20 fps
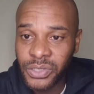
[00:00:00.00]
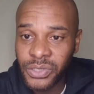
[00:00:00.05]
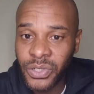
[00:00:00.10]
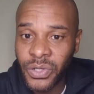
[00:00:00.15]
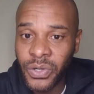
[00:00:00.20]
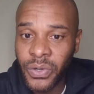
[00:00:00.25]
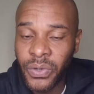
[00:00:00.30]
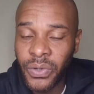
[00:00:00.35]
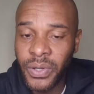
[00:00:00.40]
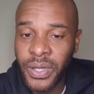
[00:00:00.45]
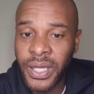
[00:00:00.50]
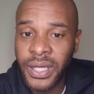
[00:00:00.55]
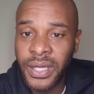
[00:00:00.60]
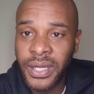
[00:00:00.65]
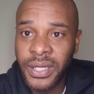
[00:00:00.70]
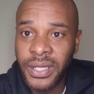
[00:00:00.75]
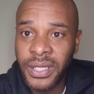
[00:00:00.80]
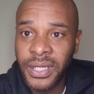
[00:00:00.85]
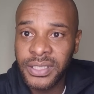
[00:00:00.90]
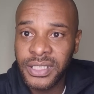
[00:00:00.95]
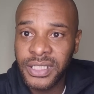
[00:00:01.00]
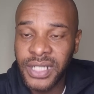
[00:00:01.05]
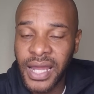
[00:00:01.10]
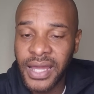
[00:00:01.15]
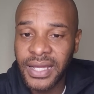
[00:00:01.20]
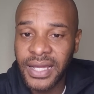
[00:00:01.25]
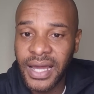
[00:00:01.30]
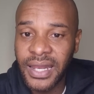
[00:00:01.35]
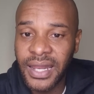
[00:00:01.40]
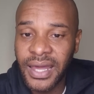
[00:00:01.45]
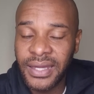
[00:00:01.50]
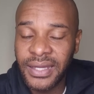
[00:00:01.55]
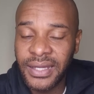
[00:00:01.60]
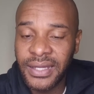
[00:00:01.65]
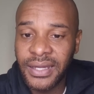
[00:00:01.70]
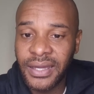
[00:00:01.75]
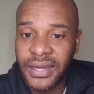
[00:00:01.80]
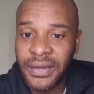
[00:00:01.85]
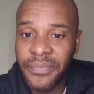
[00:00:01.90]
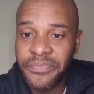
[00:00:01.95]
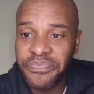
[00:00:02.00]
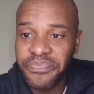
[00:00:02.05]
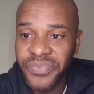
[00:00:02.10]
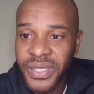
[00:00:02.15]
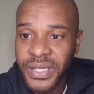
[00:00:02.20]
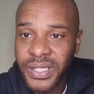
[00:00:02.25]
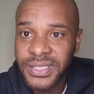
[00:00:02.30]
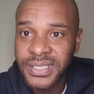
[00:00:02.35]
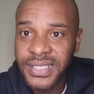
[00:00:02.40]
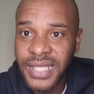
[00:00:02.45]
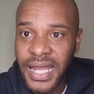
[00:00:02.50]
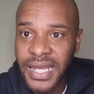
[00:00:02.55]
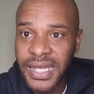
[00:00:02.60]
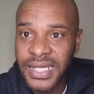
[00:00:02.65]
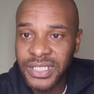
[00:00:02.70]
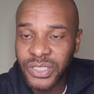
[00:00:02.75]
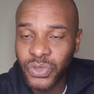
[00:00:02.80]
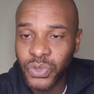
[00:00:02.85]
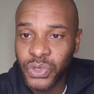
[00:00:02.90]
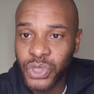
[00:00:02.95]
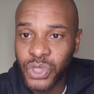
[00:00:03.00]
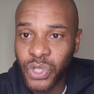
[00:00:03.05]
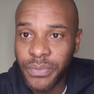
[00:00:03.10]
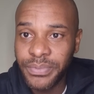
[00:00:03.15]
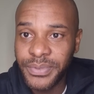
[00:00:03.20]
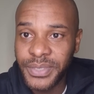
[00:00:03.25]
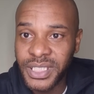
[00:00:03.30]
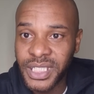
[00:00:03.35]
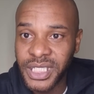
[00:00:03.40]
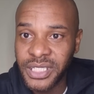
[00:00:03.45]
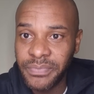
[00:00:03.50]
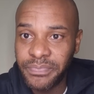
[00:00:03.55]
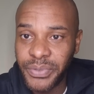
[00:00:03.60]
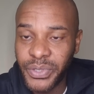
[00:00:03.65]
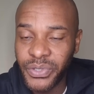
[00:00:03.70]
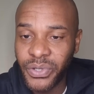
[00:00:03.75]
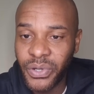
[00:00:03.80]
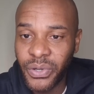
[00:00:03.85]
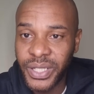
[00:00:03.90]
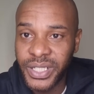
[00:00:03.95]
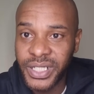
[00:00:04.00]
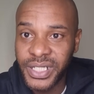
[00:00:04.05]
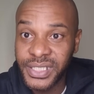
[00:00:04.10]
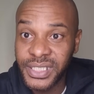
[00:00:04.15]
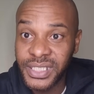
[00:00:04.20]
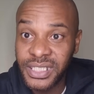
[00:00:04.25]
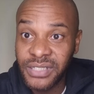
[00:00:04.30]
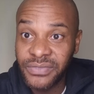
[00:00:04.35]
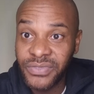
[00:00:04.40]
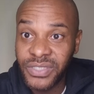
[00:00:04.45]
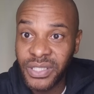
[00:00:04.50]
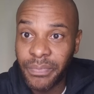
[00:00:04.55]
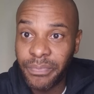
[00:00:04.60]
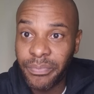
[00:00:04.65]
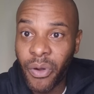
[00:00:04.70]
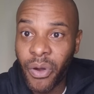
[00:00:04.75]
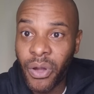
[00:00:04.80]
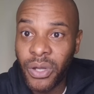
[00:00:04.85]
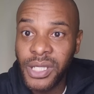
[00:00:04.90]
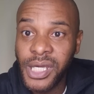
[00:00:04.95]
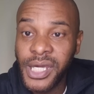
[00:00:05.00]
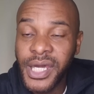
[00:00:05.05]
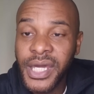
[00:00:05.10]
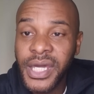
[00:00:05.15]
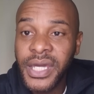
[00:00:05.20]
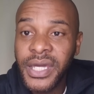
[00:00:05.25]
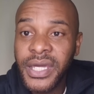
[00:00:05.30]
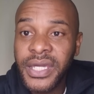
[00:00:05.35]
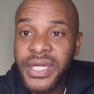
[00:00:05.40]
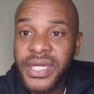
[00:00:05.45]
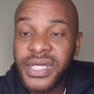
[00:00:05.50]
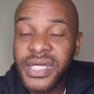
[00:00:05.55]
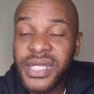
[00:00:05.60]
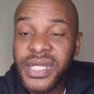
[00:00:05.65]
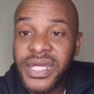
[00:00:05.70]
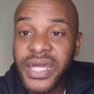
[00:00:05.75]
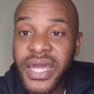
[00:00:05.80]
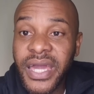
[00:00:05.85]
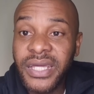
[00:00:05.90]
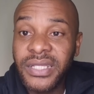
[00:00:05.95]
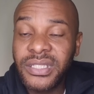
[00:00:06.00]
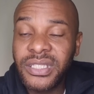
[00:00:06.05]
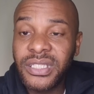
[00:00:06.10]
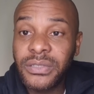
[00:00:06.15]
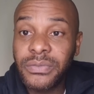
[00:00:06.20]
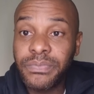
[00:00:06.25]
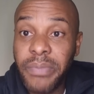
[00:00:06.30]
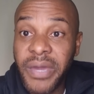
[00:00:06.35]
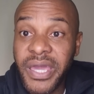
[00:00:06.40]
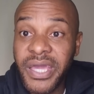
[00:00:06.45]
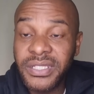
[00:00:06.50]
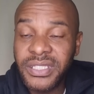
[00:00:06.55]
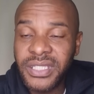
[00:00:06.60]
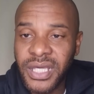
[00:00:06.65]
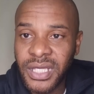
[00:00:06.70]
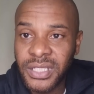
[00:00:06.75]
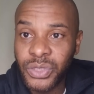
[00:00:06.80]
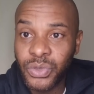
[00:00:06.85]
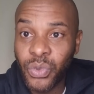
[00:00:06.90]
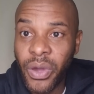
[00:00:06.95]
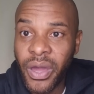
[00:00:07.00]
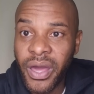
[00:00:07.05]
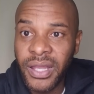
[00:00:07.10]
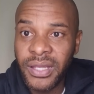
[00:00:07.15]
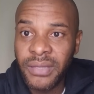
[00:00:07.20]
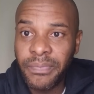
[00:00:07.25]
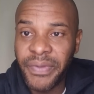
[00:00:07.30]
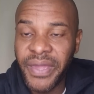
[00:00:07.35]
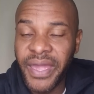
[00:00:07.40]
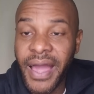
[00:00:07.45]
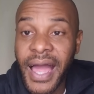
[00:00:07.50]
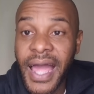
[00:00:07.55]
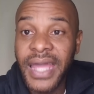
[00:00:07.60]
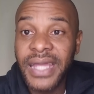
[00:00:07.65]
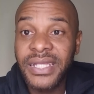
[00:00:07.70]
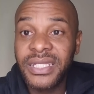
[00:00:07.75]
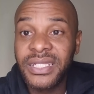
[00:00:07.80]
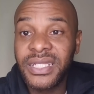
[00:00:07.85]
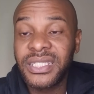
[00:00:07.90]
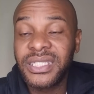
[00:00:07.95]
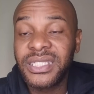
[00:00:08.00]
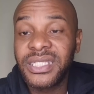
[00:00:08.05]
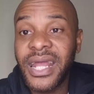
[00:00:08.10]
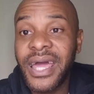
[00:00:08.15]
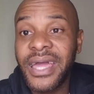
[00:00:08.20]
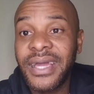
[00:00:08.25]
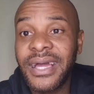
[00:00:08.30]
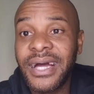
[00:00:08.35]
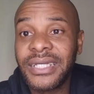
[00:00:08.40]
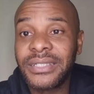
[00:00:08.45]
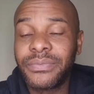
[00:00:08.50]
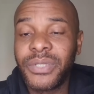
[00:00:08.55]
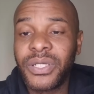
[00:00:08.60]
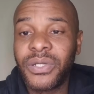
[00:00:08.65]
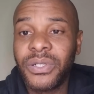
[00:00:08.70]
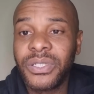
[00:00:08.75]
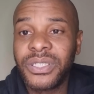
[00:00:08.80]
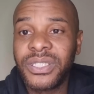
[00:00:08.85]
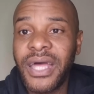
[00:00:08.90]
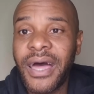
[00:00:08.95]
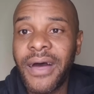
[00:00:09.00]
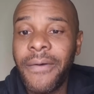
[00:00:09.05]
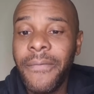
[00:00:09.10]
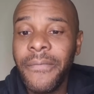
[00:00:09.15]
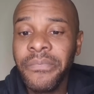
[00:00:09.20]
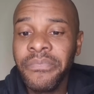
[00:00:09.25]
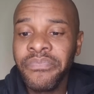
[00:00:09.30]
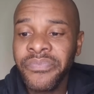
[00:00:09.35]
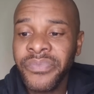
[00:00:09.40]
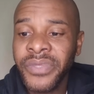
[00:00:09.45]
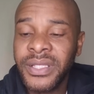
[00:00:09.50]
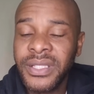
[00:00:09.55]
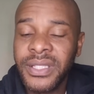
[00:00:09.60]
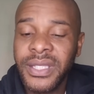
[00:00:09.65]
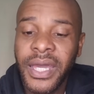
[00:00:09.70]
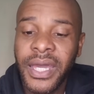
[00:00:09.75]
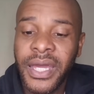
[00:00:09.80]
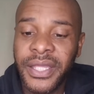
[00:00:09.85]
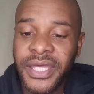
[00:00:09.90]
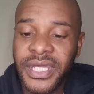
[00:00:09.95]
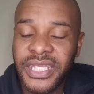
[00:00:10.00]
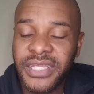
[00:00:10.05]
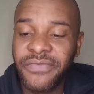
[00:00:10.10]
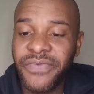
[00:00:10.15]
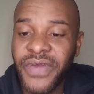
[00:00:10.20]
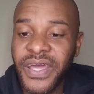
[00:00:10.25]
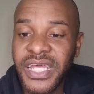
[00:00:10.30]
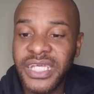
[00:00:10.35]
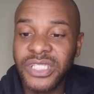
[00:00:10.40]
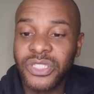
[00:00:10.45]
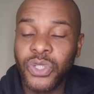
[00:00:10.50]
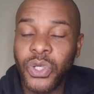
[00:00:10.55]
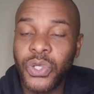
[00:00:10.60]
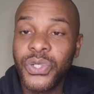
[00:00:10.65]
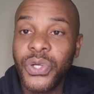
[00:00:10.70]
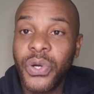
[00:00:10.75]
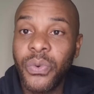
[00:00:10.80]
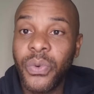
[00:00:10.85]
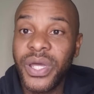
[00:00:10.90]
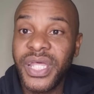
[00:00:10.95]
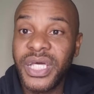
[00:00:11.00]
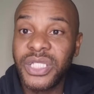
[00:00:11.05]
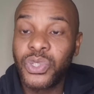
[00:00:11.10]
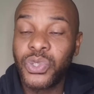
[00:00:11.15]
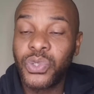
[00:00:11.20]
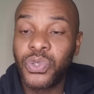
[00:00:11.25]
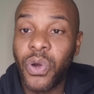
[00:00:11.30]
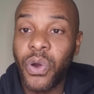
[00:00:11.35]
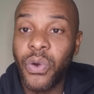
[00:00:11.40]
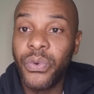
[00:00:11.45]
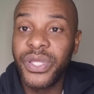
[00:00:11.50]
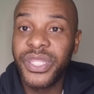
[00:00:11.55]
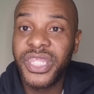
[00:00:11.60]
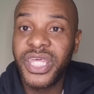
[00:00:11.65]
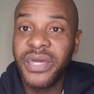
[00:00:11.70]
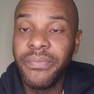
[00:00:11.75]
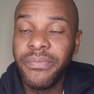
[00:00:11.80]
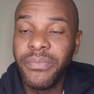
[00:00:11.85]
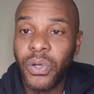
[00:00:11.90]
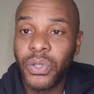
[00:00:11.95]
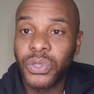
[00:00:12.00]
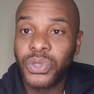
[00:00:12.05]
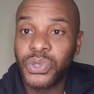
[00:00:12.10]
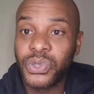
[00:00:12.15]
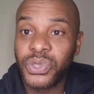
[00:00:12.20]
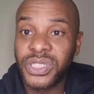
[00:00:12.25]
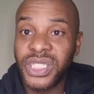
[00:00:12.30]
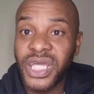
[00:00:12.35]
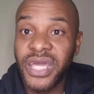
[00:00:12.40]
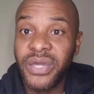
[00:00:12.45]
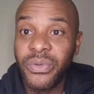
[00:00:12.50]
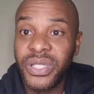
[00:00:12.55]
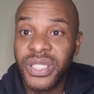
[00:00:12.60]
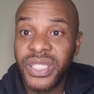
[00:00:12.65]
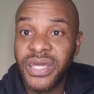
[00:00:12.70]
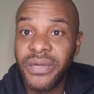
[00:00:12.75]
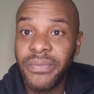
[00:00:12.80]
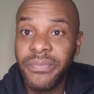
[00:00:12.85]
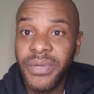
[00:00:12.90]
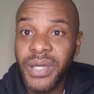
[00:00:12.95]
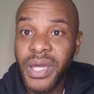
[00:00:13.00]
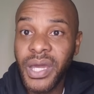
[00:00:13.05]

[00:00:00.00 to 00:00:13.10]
a striker like Sales who drops deep, and receives the ball. He creates space as well behind the strikers because now the defenders don't know whether to go with him or to stay with him